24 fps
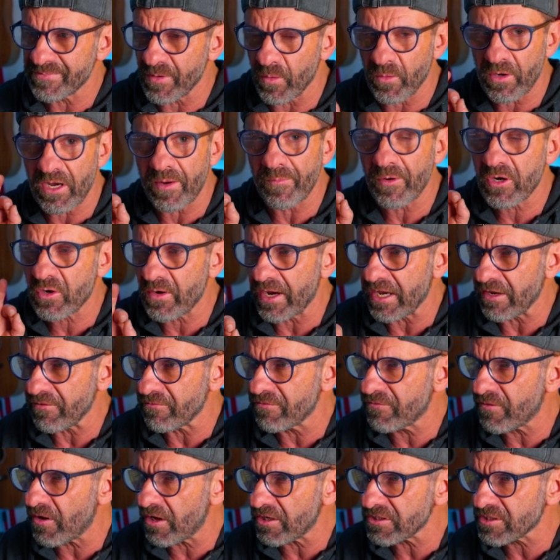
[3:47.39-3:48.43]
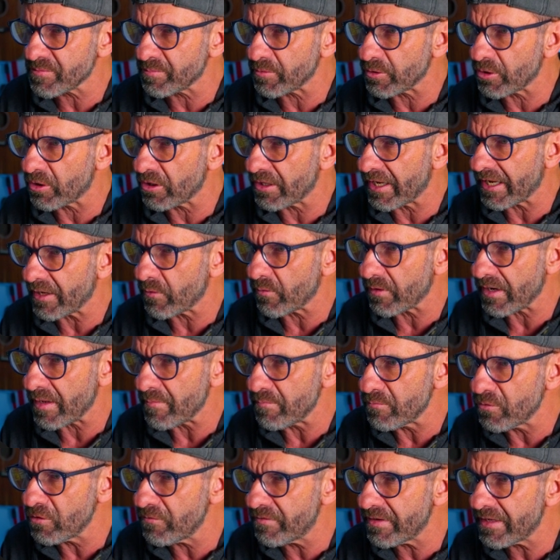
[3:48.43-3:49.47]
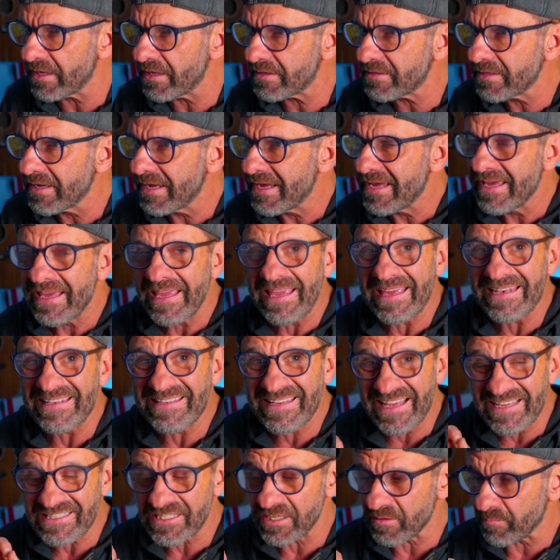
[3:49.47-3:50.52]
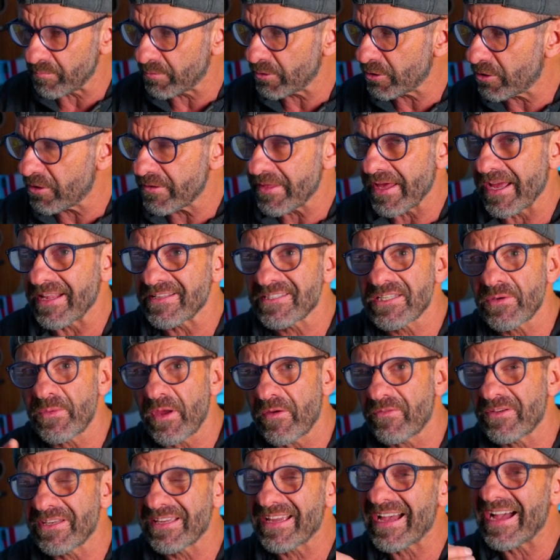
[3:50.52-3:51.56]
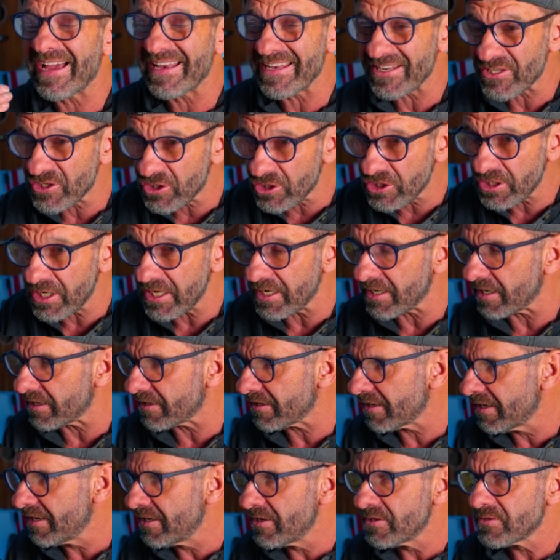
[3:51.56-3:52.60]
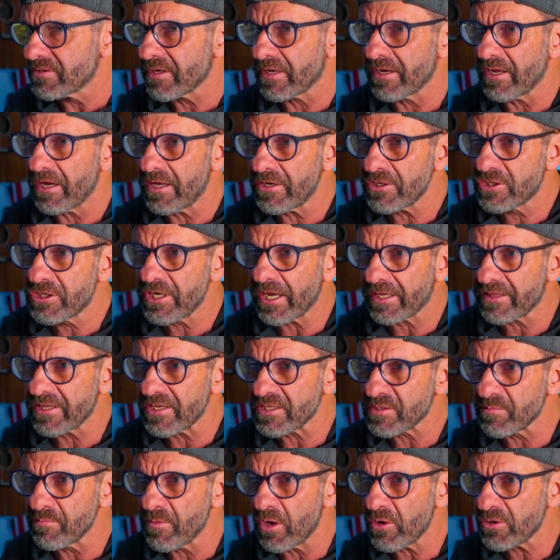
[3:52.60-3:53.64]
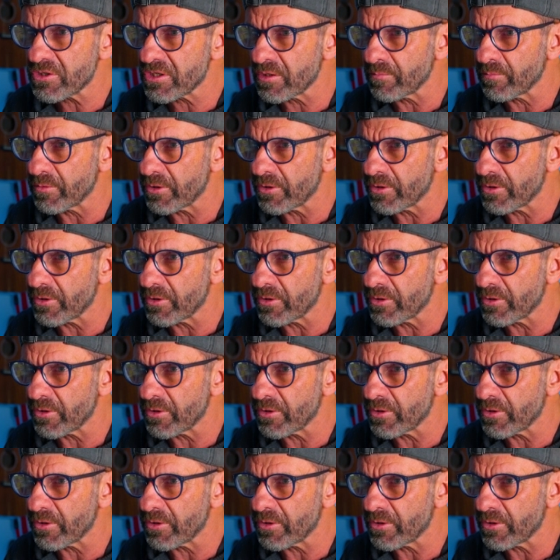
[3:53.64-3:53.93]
But when I'm creating false blur, like when I'm moving it, it doesn't blur that. So we have to kind of cheat it. So I'm gonna uncheck this motion